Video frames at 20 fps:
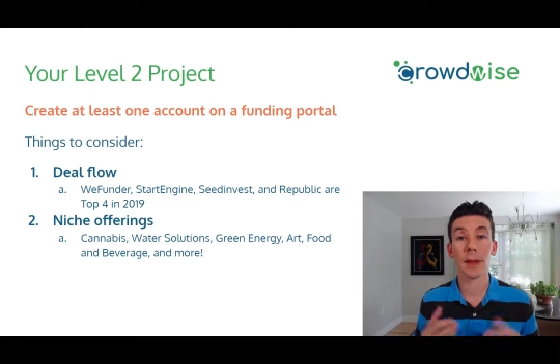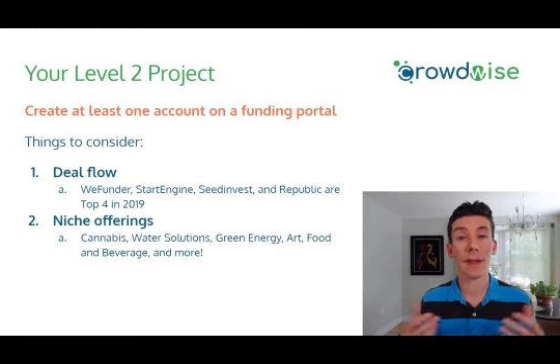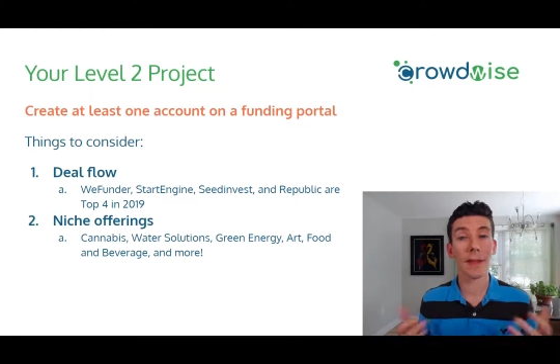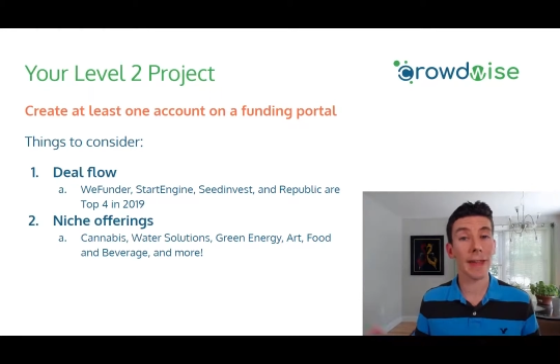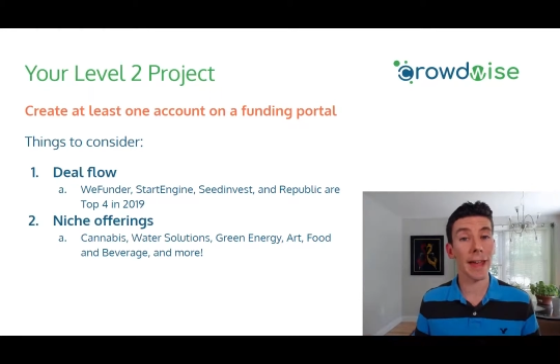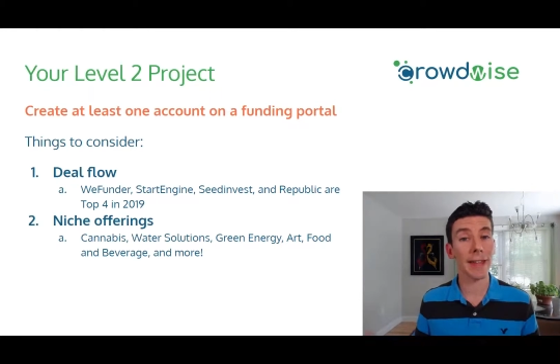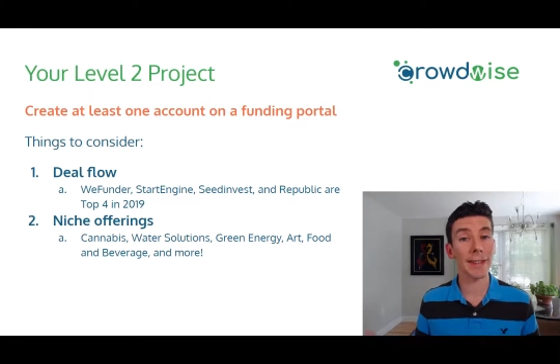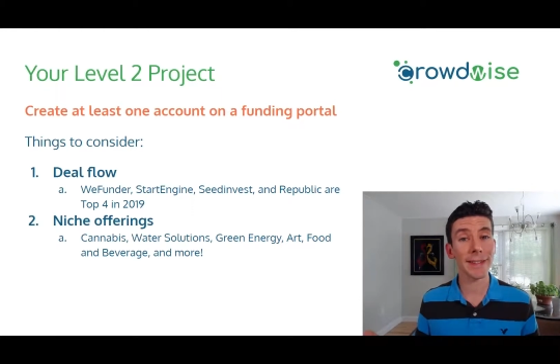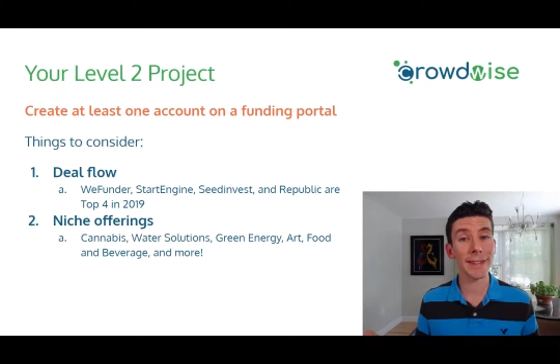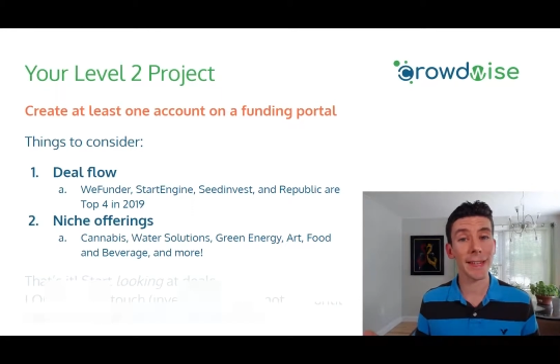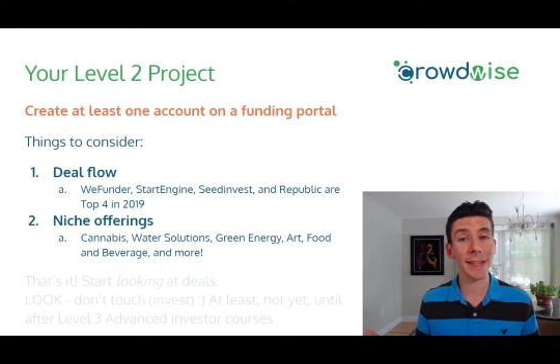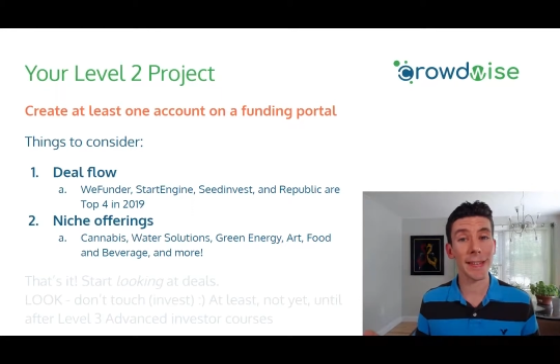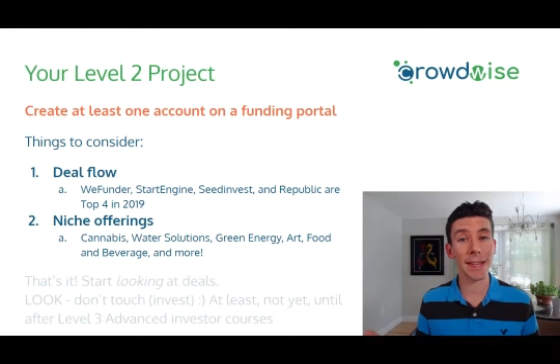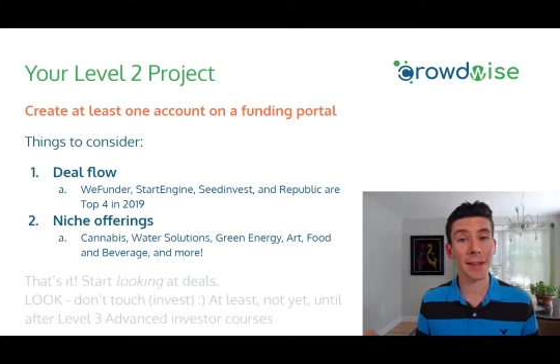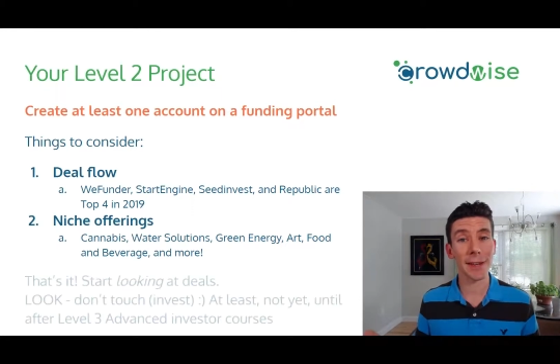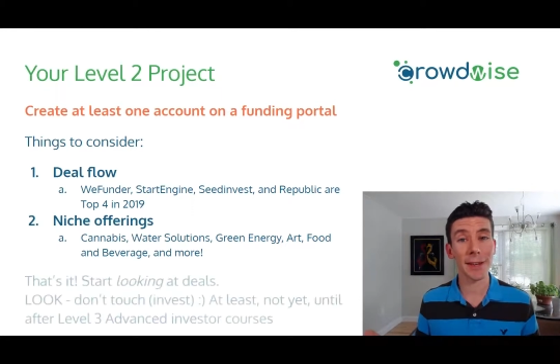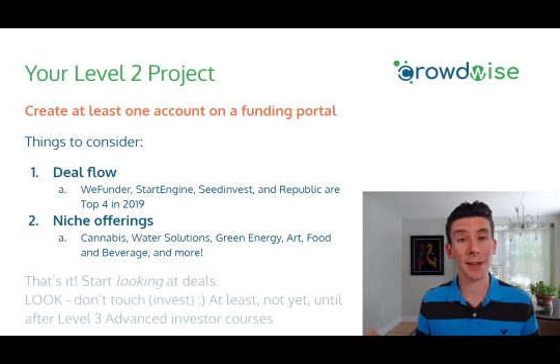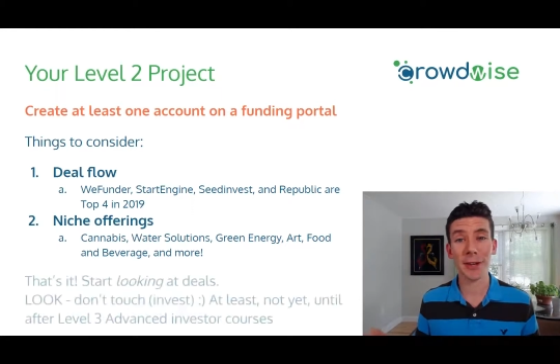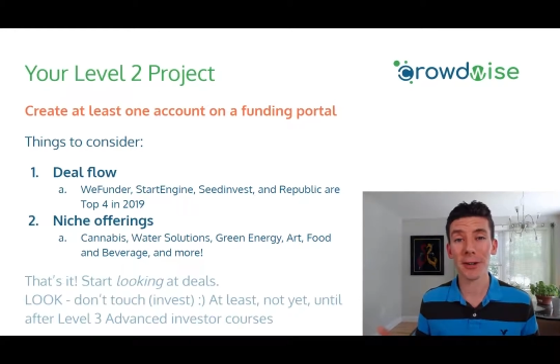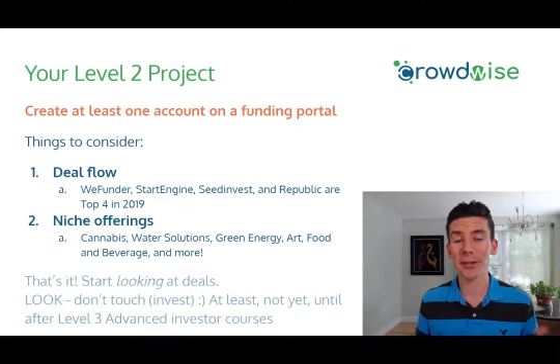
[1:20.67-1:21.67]
That's
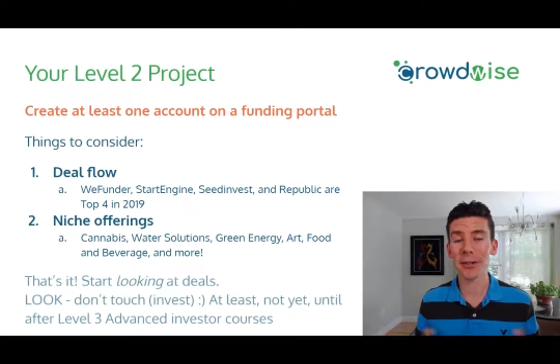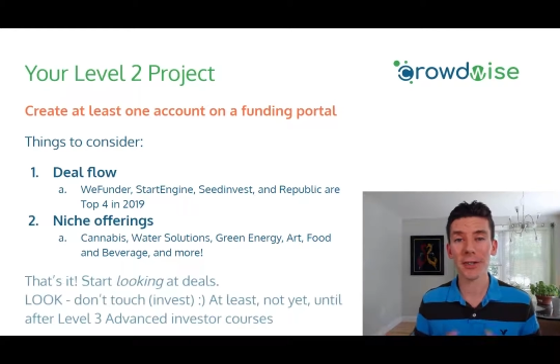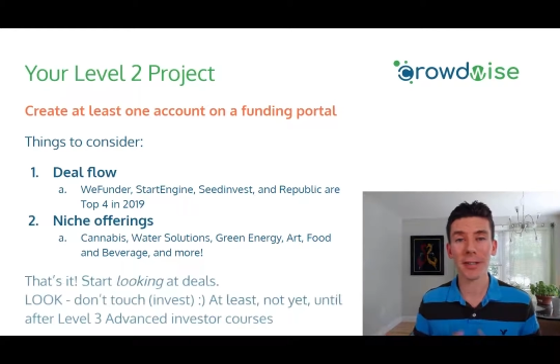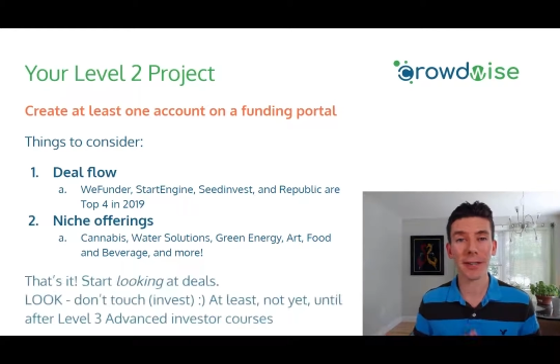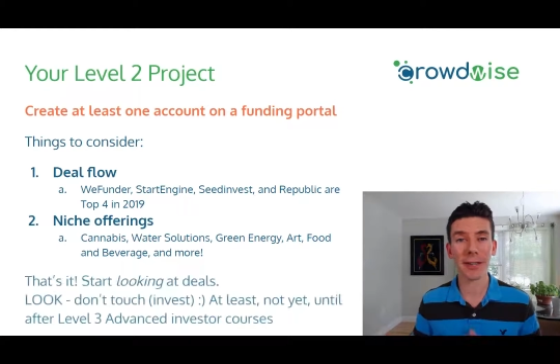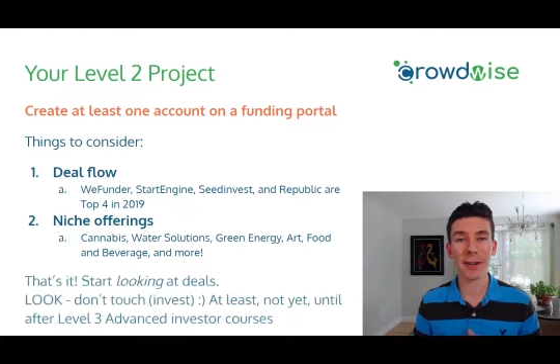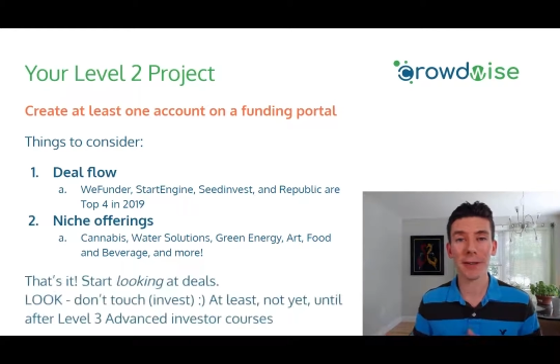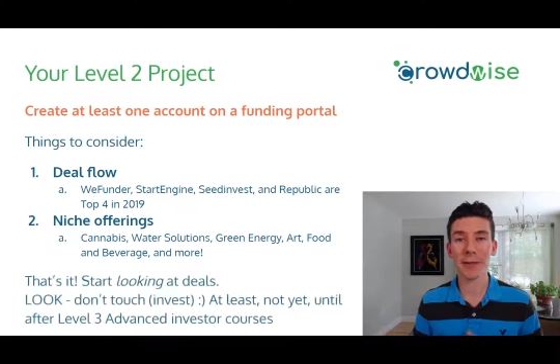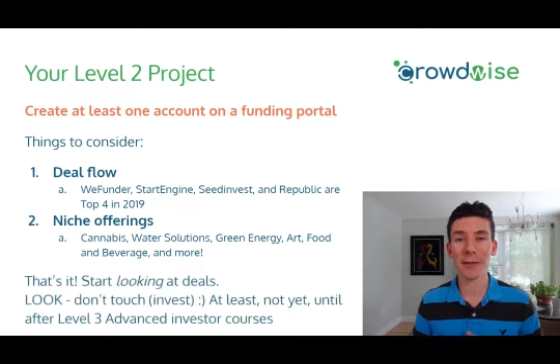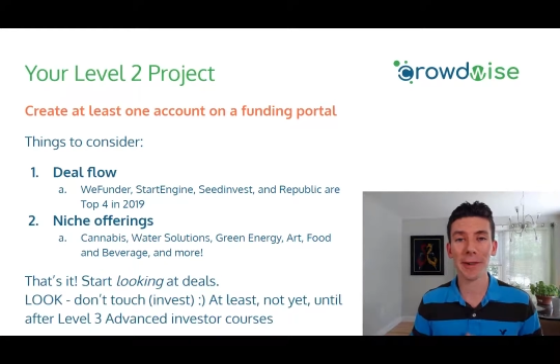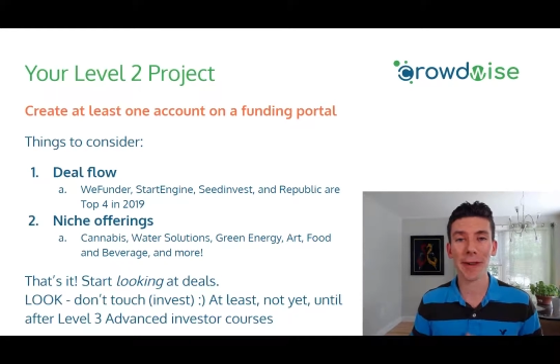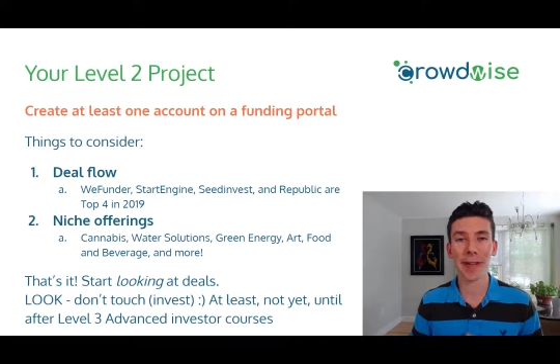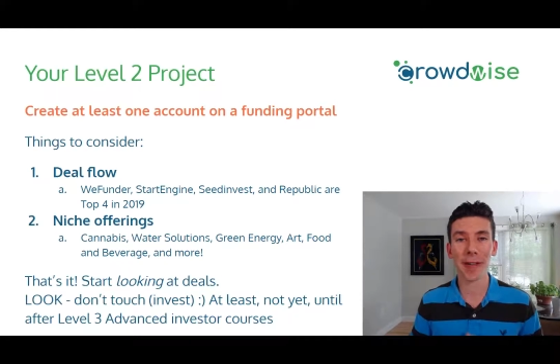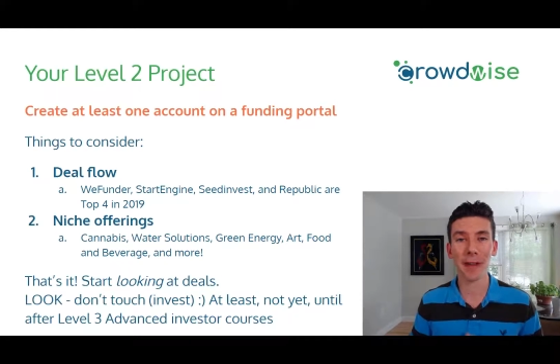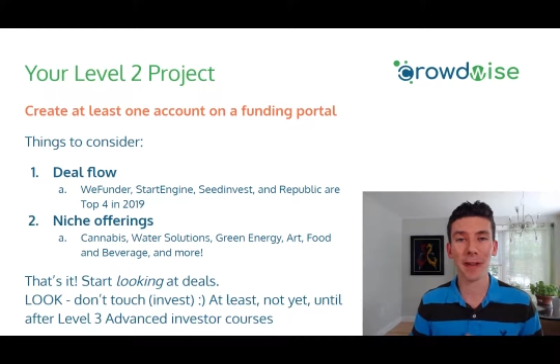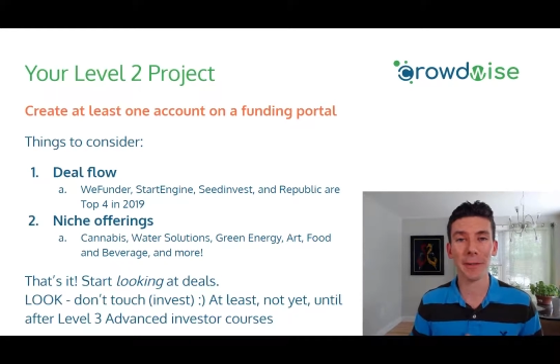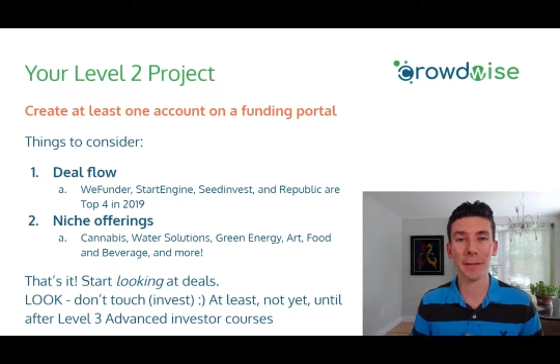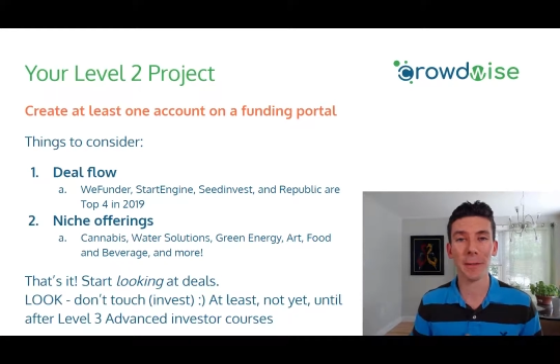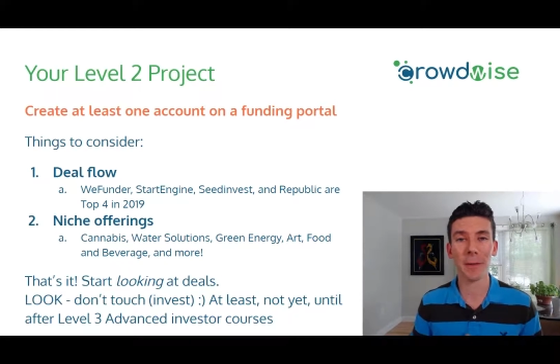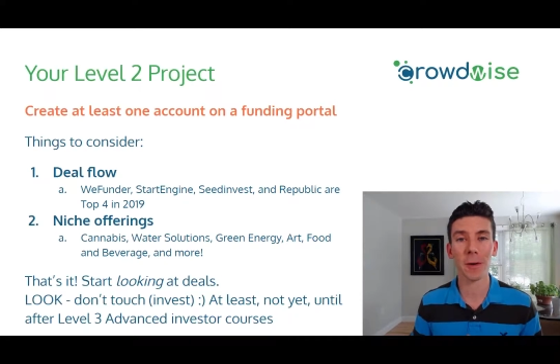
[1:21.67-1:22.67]
it. You're just going to create
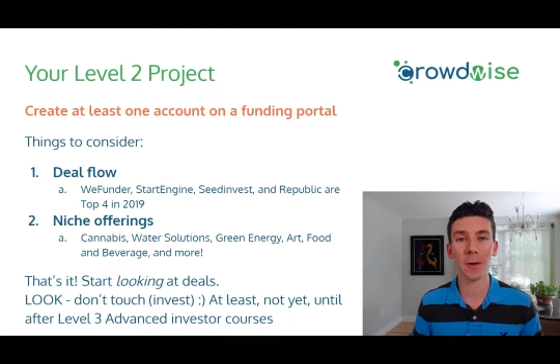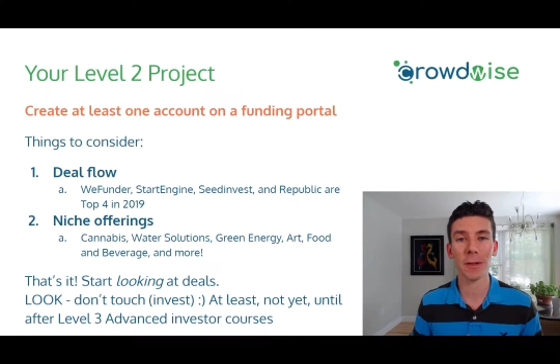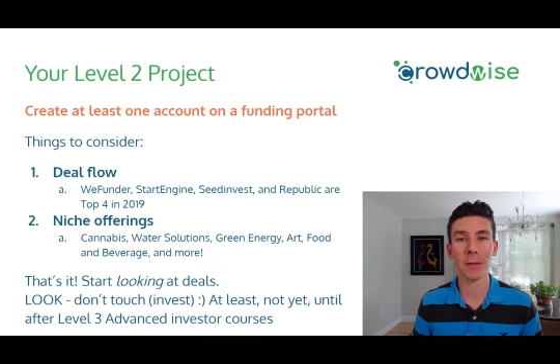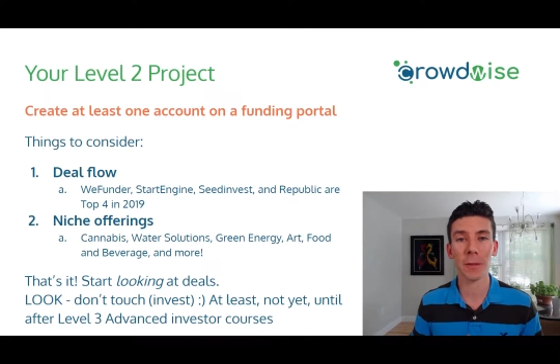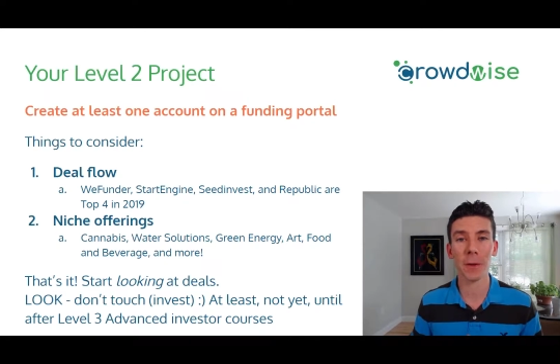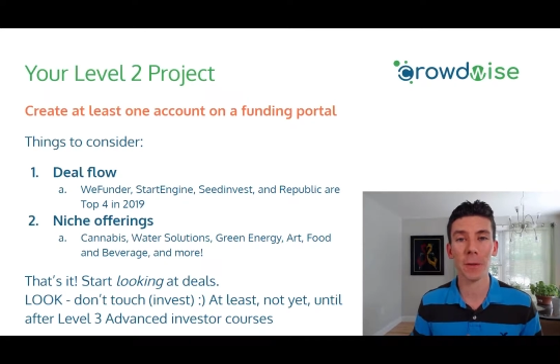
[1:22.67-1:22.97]
your first